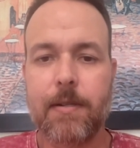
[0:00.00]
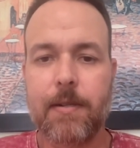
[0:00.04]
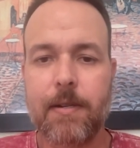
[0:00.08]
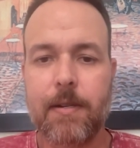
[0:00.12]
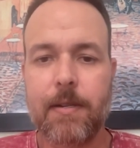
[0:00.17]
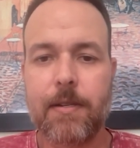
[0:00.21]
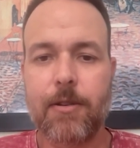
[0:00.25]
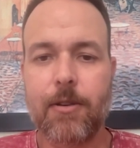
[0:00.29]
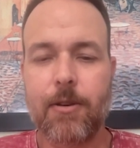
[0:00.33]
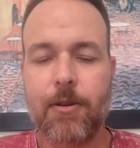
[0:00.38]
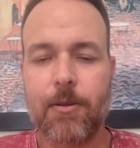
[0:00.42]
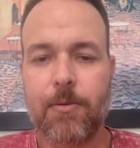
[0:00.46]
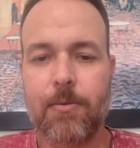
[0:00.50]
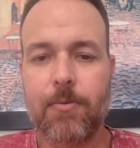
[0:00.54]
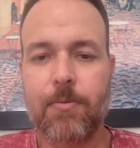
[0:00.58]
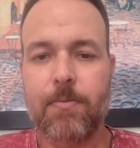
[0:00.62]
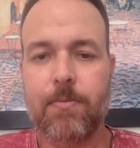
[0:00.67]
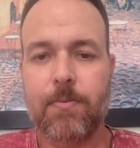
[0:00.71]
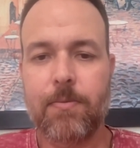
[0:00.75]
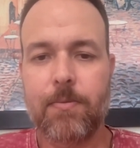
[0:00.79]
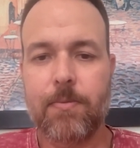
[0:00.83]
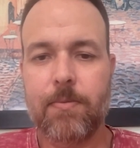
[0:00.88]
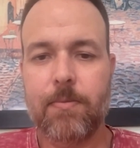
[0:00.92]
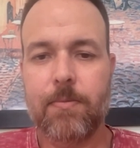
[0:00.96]
Mm. So
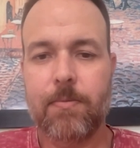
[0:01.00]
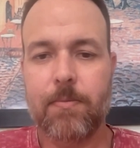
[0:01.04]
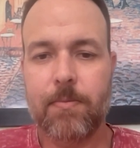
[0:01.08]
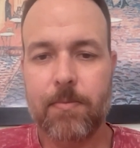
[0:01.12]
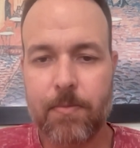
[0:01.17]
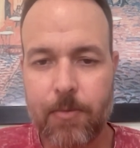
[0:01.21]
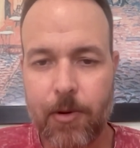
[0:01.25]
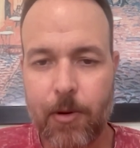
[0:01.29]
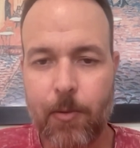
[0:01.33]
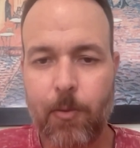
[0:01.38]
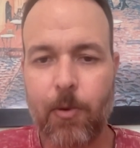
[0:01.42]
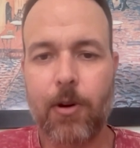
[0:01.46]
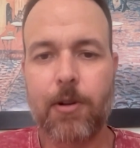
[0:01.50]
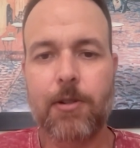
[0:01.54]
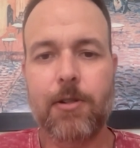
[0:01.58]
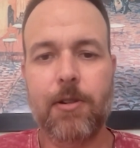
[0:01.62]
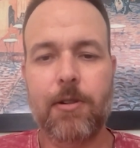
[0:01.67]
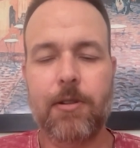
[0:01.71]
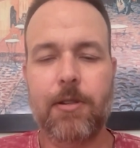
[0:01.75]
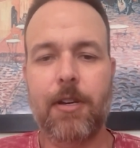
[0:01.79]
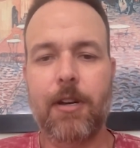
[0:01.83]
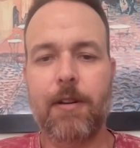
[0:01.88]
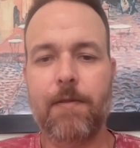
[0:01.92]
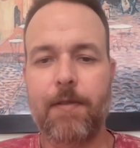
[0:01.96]
reward
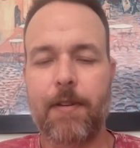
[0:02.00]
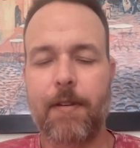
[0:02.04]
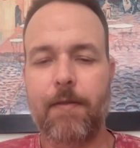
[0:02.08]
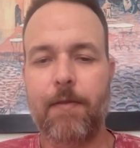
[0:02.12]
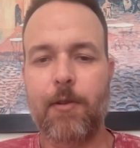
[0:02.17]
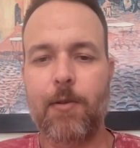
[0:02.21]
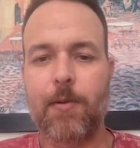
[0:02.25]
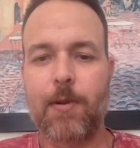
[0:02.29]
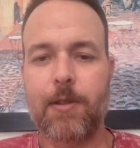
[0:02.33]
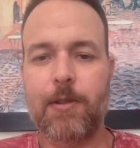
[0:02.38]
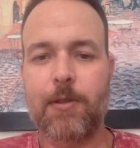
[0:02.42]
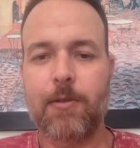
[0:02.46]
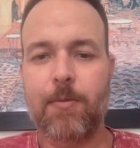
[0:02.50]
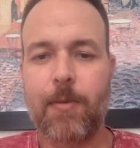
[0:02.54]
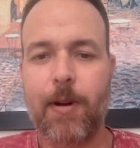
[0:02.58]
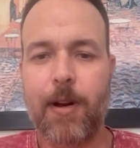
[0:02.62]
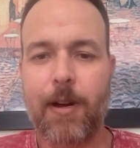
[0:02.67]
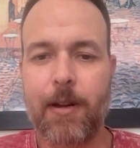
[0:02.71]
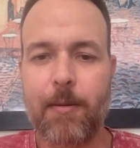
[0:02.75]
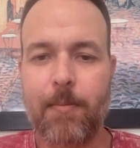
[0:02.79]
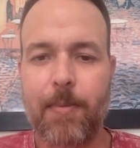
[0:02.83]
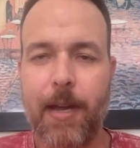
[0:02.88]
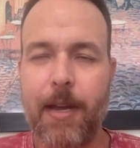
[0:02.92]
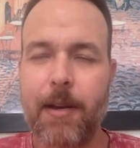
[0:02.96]
yeah. yourself every once in a
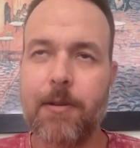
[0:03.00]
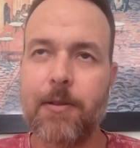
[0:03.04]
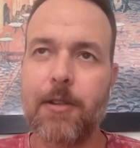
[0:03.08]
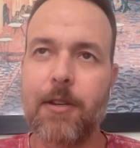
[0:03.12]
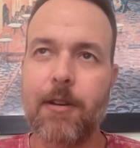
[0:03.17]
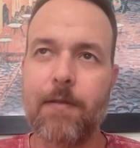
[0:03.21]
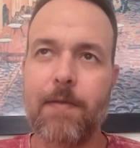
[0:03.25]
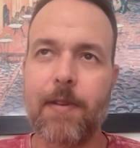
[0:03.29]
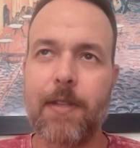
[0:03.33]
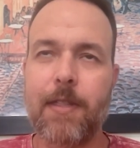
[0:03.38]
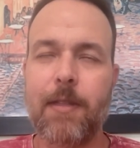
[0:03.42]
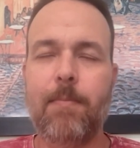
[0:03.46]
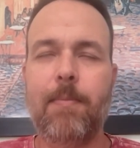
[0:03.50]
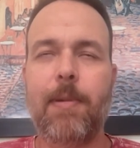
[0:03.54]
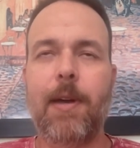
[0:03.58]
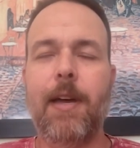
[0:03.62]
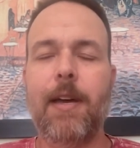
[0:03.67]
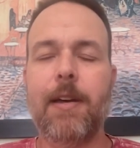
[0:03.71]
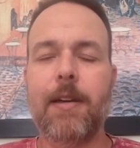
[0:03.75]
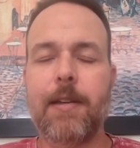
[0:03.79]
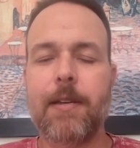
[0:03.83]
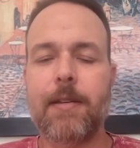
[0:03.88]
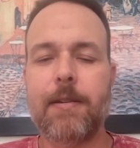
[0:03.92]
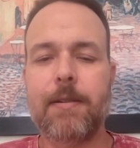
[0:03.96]
while. Pat yourself on the
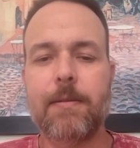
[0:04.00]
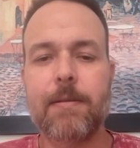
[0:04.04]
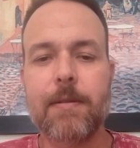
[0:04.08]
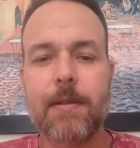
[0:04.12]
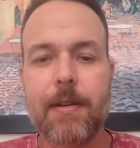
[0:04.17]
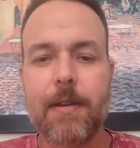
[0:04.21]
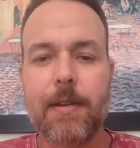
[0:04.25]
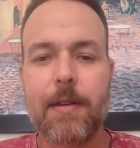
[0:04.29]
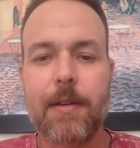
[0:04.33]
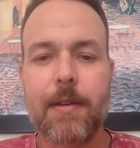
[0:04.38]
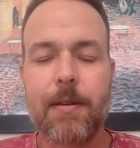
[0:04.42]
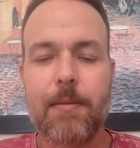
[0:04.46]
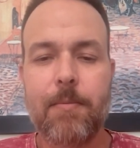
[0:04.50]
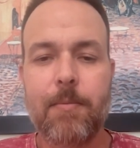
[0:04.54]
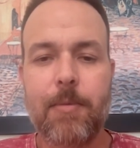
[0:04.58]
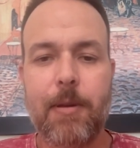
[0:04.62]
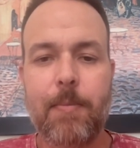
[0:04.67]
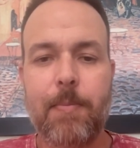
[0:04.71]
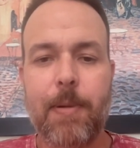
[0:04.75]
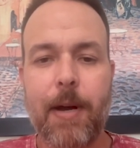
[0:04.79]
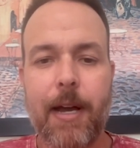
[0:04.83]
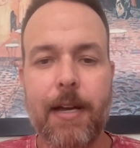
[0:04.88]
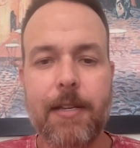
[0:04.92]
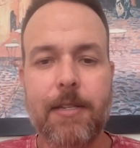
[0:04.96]
back and
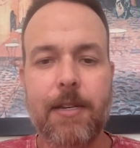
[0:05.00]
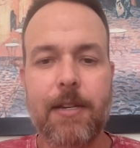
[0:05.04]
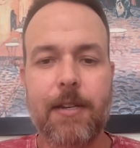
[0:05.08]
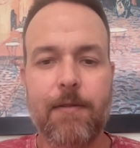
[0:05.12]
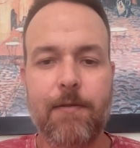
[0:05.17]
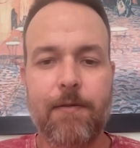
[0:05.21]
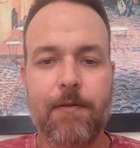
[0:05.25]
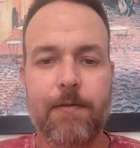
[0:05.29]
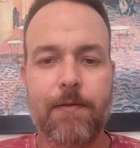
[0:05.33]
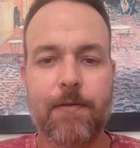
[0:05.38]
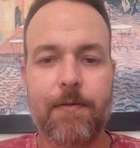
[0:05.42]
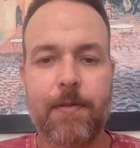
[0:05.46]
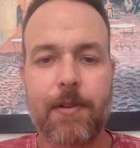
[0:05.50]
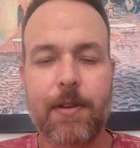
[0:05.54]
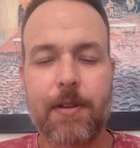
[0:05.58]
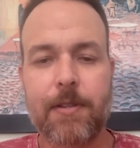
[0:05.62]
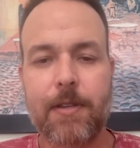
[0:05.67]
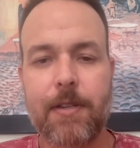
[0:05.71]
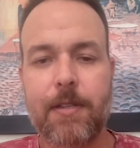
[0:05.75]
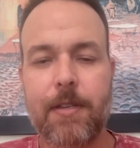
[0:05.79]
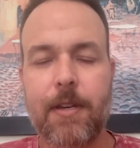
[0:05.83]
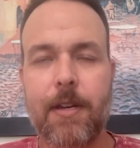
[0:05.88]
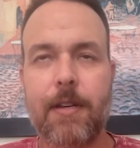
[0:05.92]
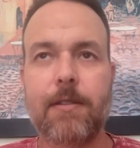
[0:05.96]
be positive because
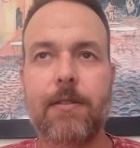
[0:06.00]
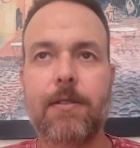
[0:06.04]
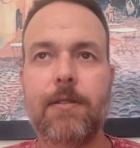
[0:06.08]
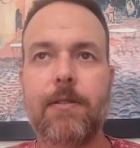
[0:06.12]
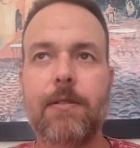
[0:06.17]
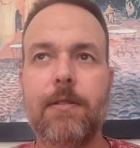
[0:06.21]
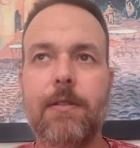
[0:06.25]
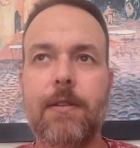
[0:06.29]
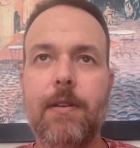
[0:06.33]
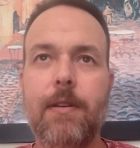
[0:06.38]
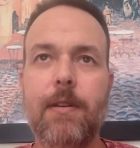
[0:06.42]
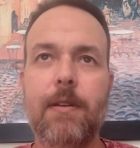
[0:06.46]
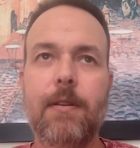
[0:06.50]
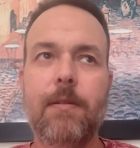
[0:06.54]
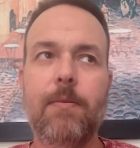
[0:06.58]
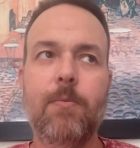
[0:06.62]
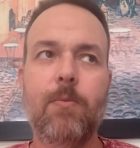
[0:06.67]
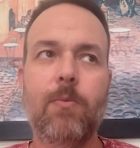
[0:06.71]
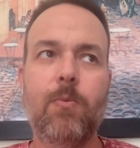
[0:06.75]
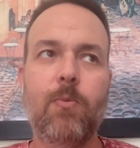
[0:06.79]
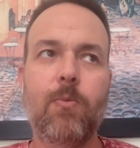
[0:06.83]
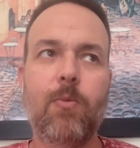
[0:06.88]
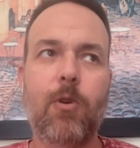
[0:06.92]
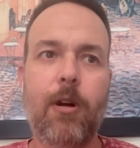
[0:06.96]
it does
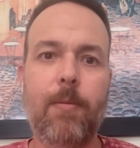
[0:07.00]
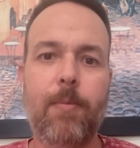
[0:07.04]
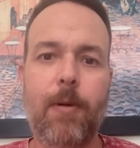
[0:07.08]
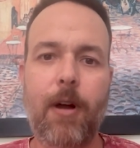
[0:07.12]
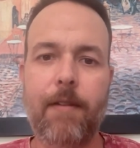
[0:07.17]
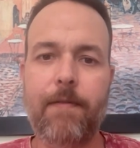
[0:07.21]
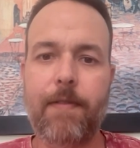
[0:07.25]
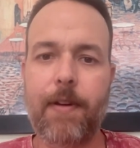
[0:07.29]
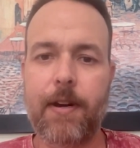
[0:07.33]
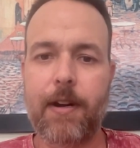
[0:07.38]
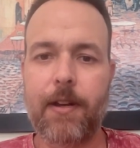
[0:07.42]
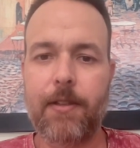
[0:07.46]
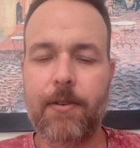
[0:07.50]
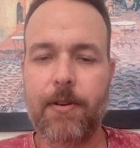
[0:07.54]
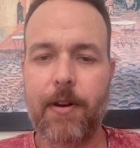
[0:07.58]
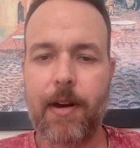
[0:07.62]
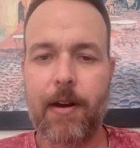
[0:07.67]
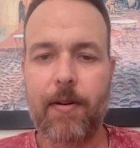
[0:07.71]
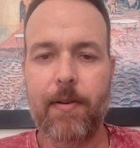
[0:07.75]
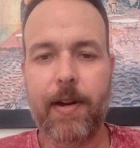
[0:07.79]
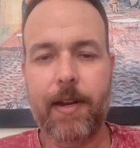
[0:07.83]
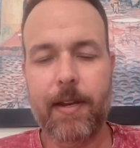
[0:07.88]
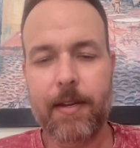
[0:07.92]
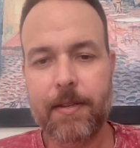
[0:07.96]
rub off on other
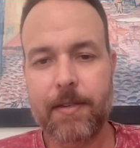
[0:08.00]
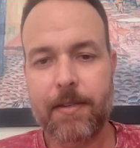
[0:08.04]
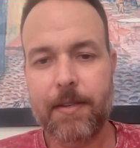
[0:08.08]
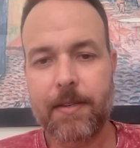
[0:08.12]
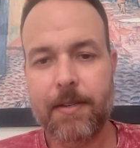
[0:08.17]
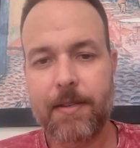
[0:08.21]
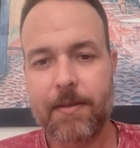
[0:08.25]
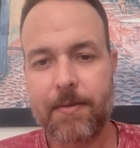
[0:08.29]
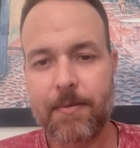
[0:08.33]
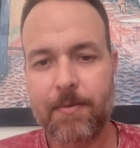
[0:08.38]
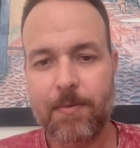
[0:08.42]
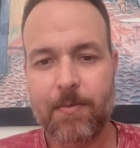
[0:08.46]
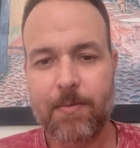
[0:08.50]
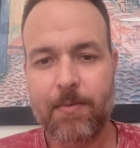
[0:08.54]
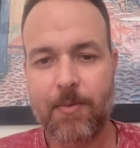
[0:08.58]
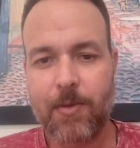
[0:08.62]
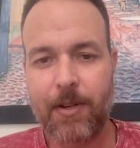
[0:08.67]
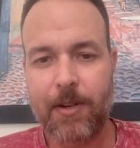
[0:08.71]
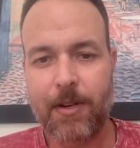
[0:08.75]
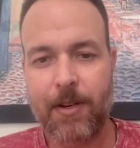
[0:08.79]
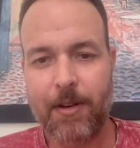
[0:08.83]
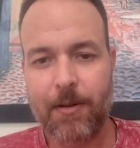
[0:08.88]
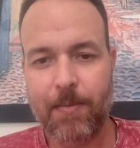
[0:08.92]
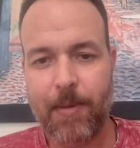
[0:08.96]
areas
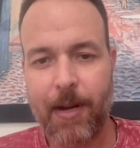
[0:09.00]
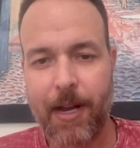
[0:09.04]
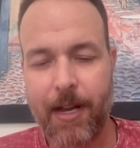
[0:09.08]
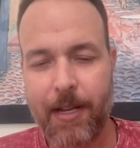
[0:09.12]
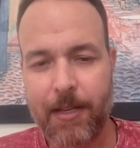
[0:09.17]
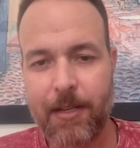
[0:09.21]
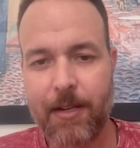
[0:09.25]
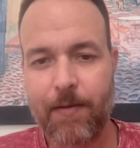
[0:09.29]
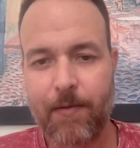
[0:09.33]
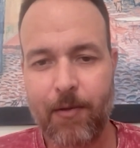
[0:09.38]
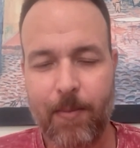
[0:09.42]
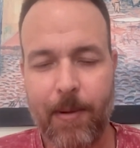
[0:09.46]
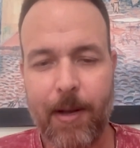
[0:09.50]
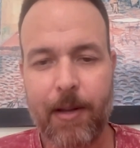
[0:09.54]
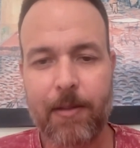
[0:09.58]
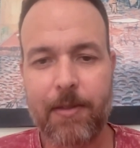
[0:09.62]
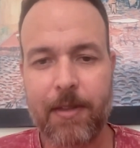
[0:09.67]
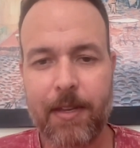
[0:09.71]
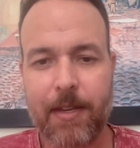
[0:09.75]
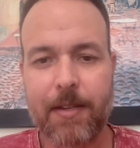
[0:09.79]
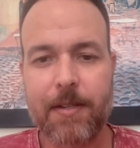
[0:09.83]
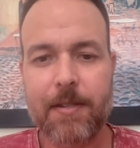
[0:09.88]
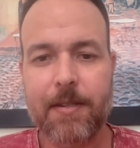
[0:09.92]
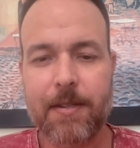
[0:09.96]
when you're positive about
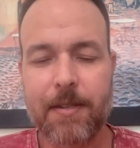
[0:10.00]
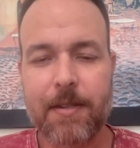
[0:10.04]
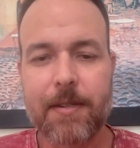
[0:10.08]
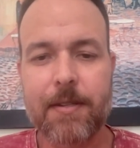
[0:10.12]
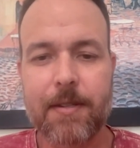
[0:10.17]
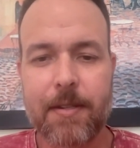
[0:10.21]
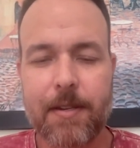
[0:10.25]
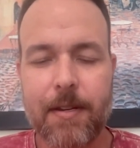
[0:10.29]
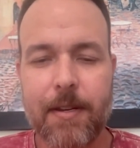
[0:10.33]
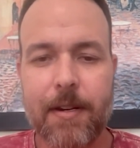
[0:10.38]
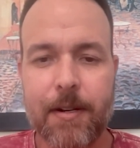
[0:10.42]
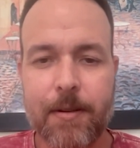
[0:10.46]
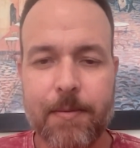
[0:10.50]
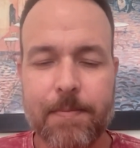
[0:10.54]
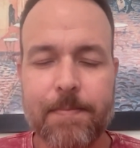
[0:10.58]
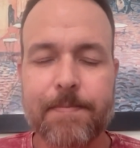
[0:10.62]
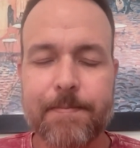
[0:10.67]
things, you know.